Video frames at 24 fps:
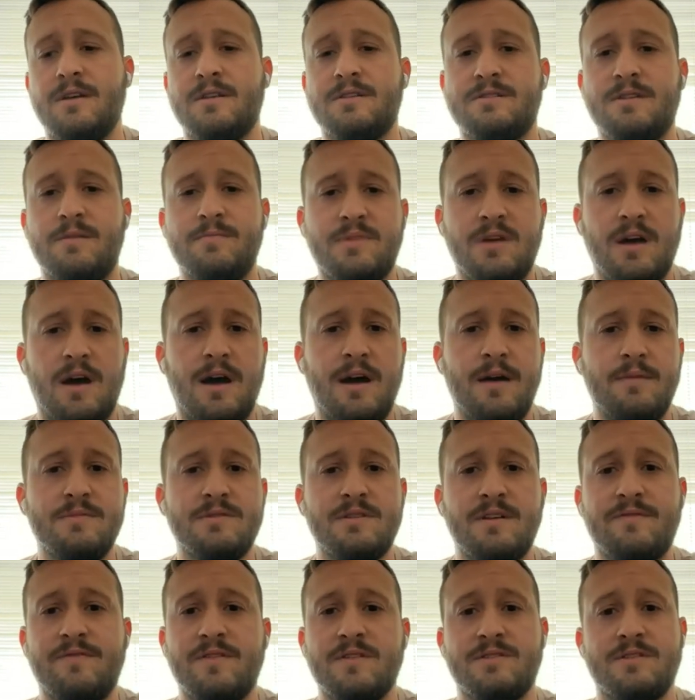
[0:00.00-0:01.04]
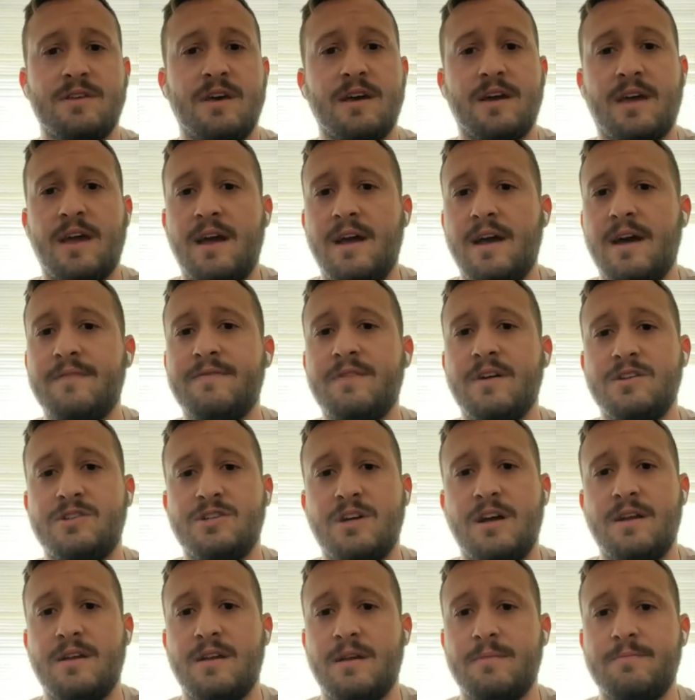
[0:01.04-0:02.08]
Sometimes if it's like, hey,
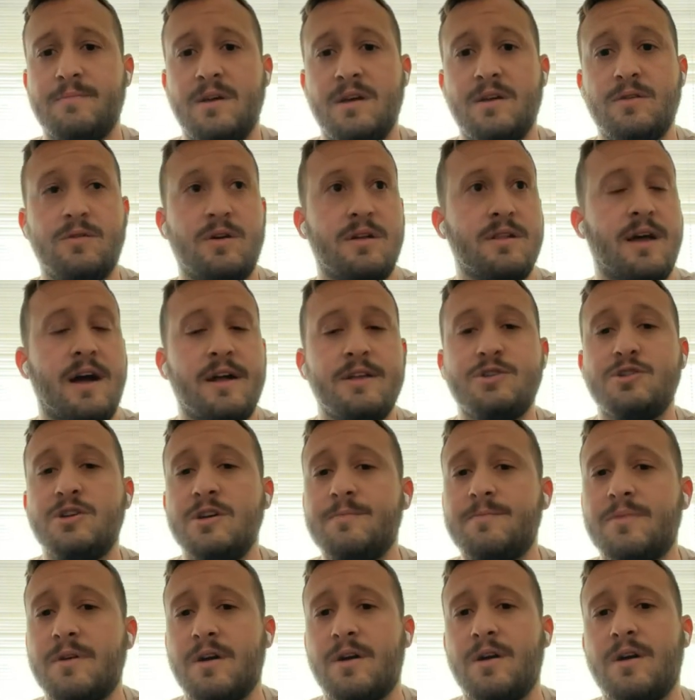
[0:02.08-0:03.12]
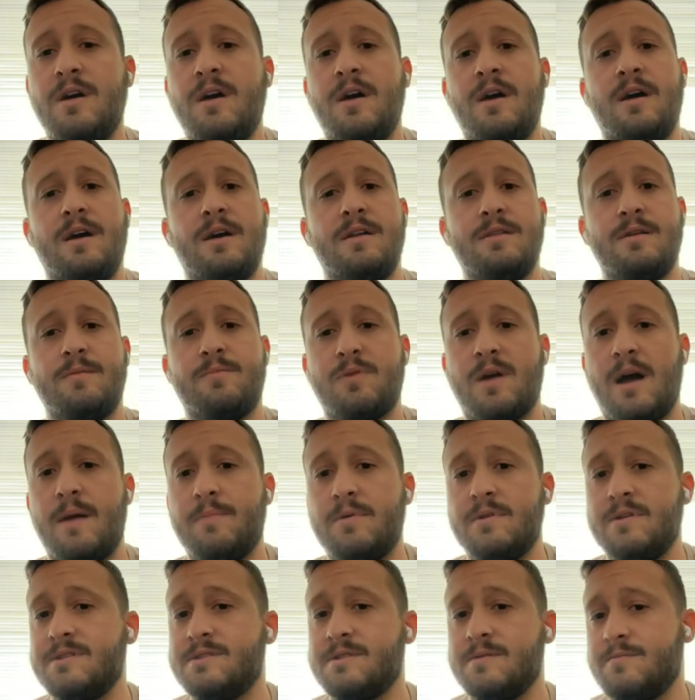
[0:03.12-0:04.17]
FHA ended up being a lot cheaper and the
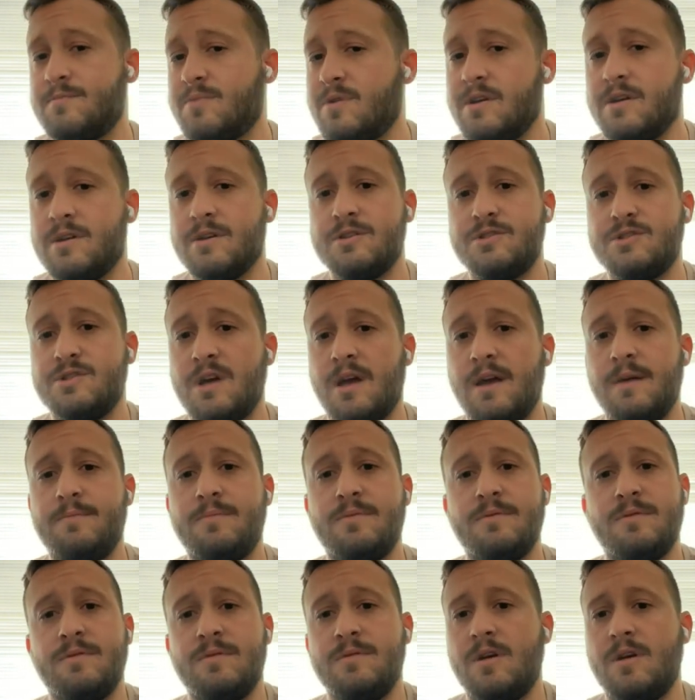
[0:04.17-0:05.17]
property's in pretty good shape,